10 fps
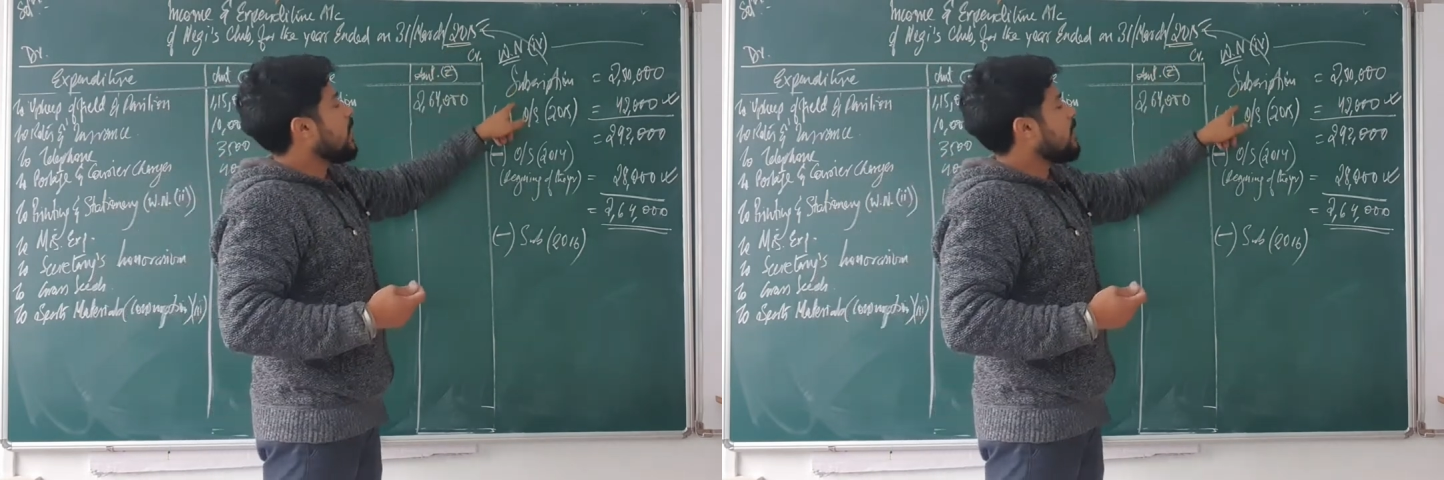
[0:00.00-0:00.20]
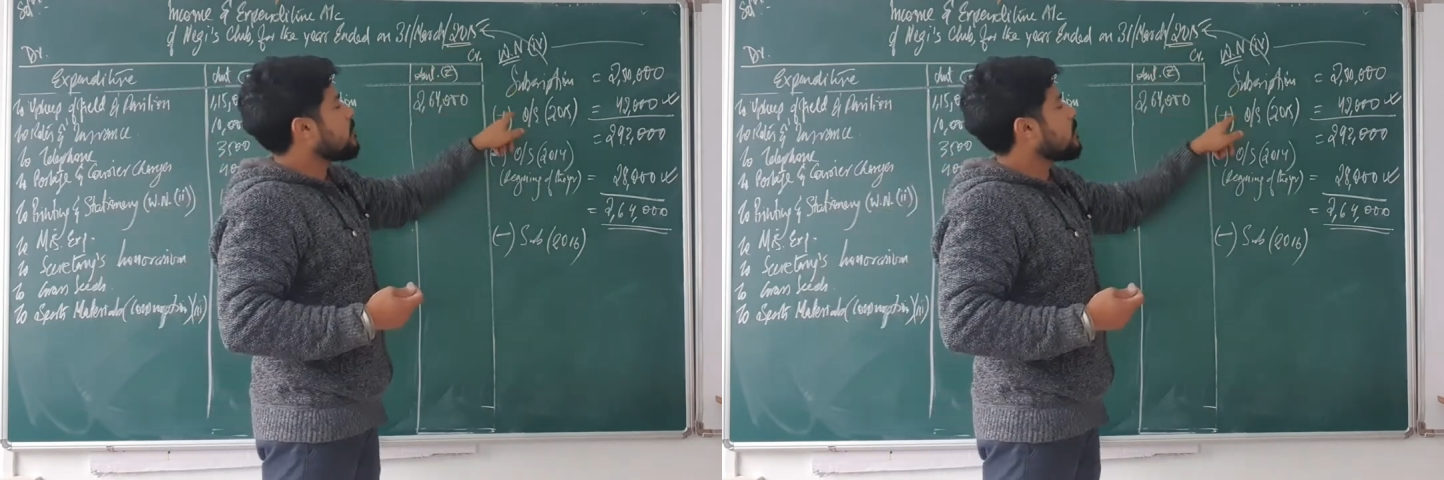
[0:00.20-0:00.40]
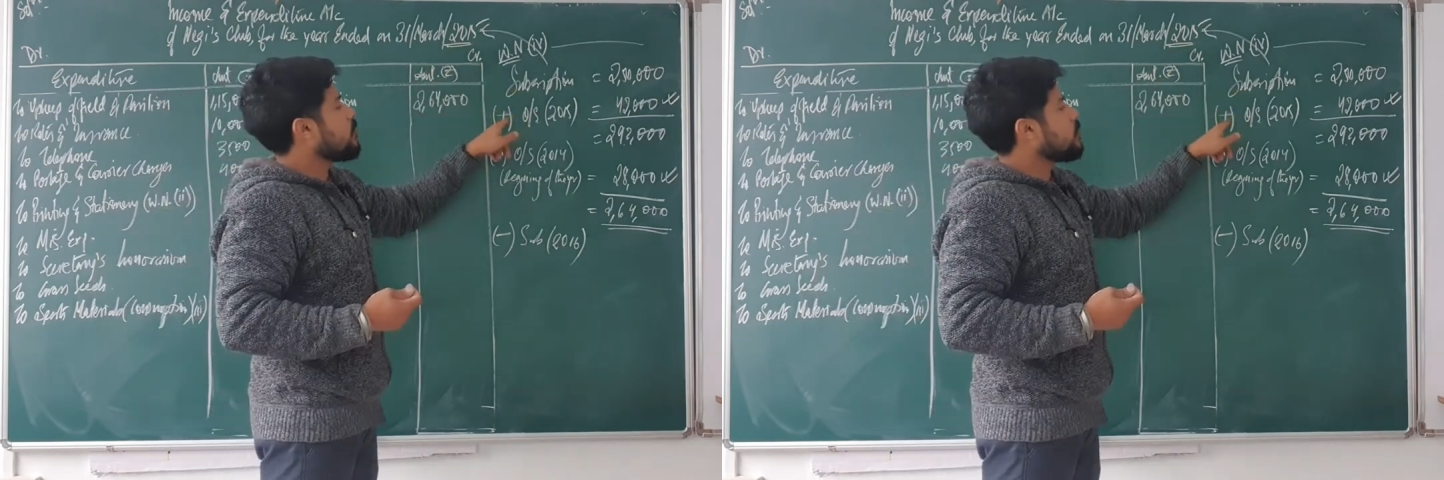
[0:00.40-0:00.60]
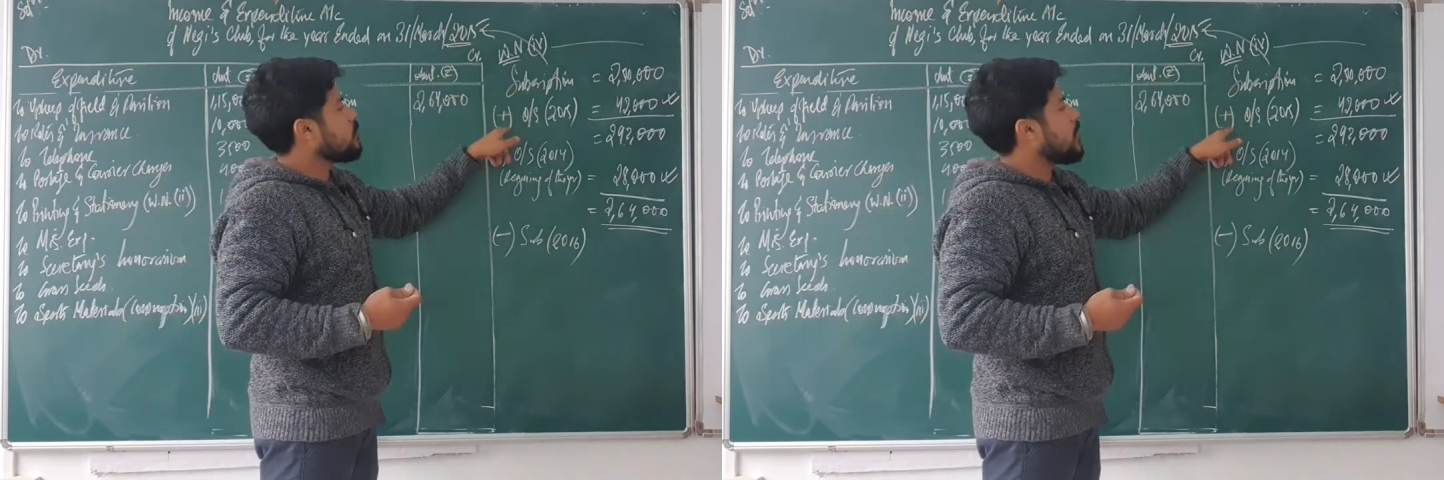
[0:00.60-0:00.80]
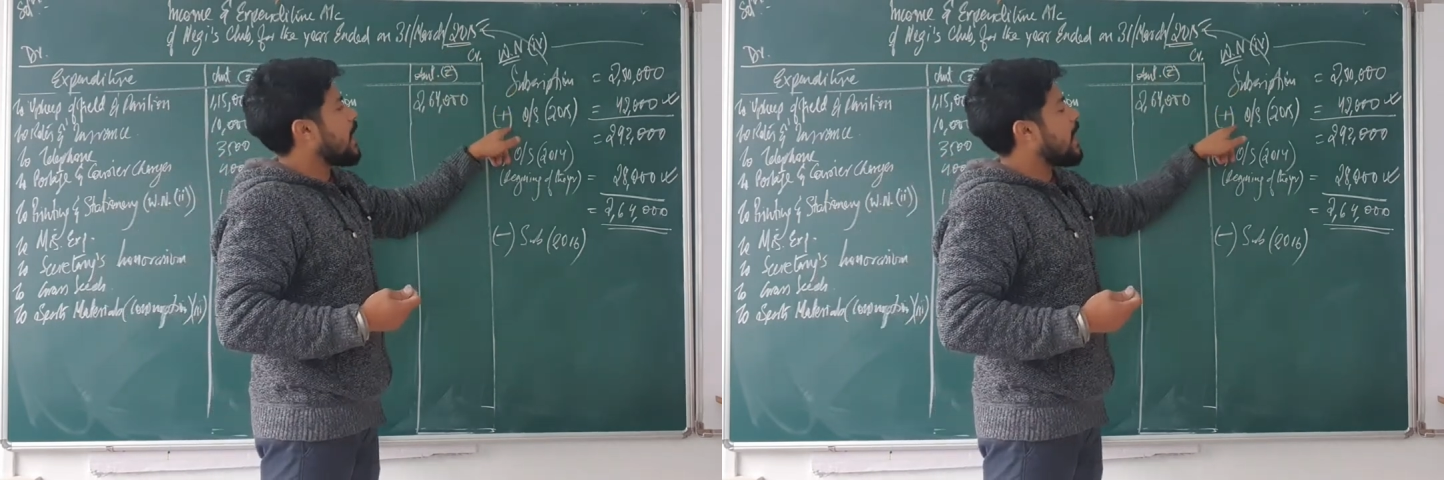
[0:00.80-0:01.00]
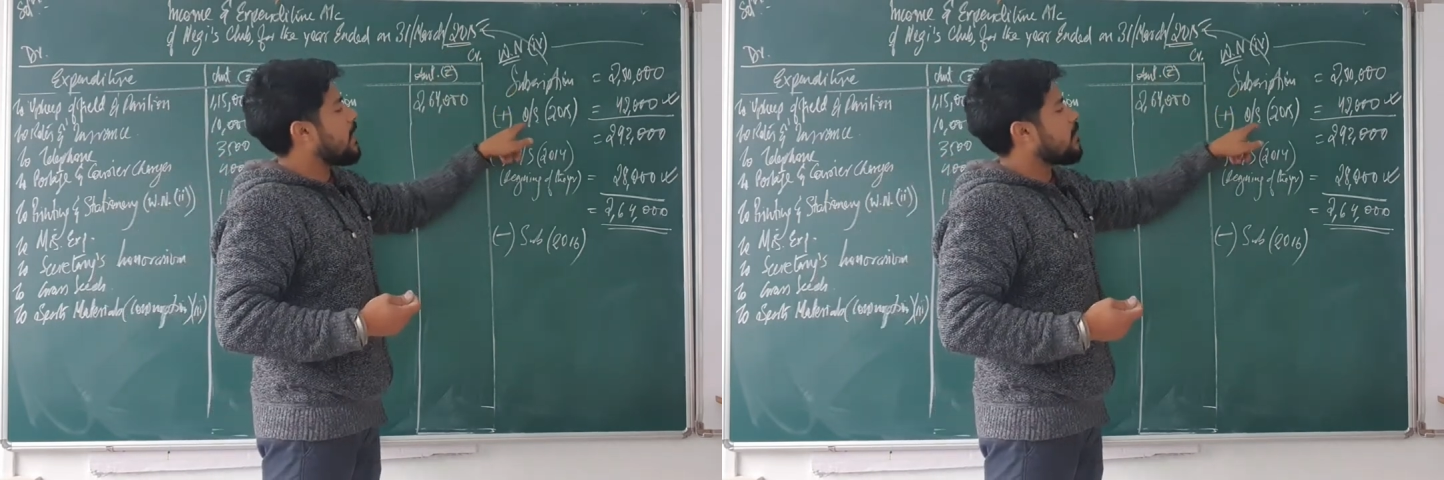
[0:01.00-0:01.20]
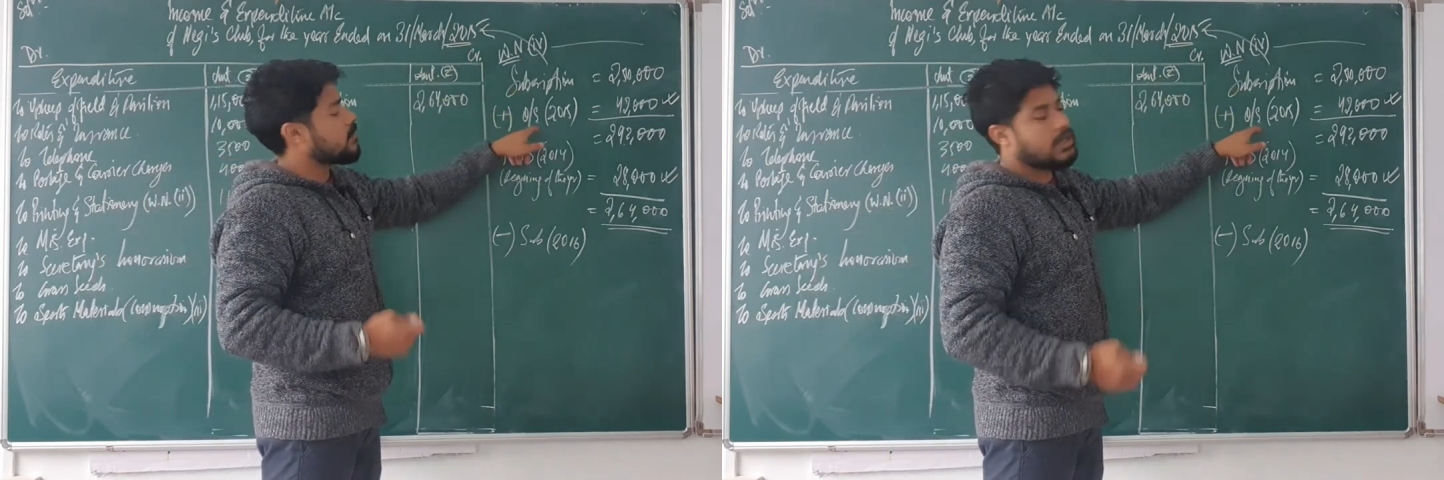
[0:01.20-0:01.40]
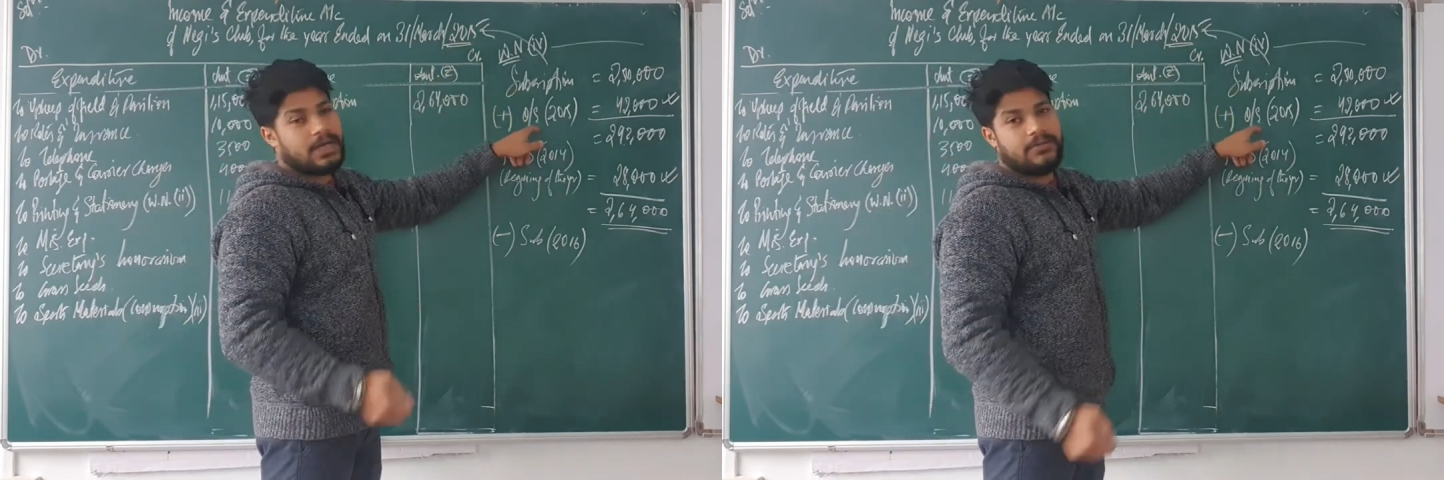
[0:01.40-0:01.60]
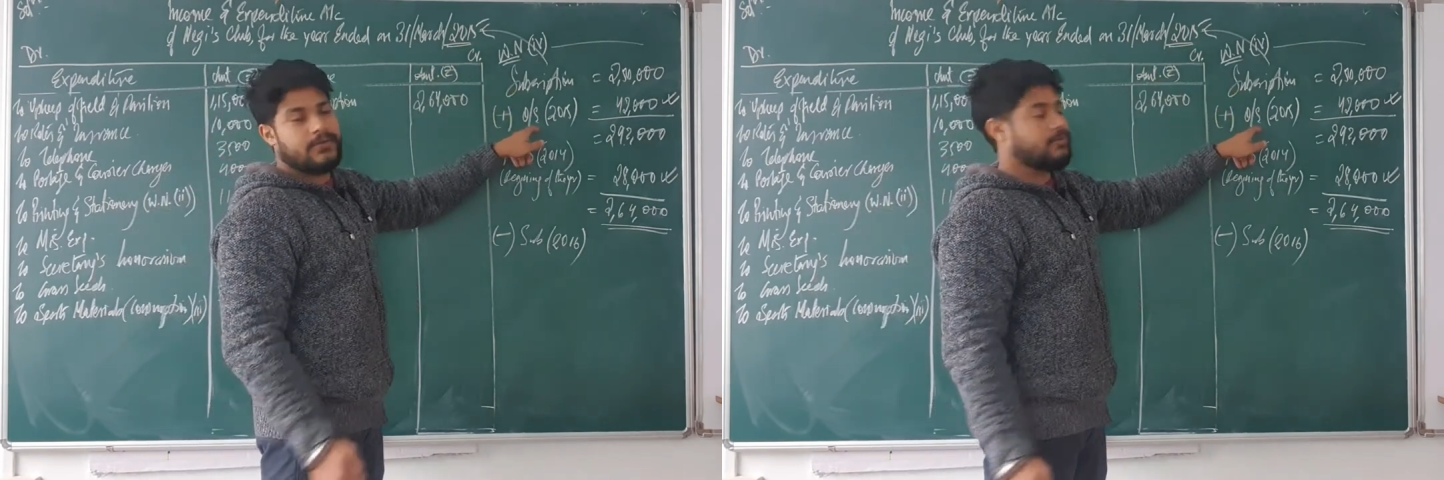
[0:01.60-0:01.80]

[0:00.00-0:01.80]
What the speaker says: I'm supposed to add outstanding for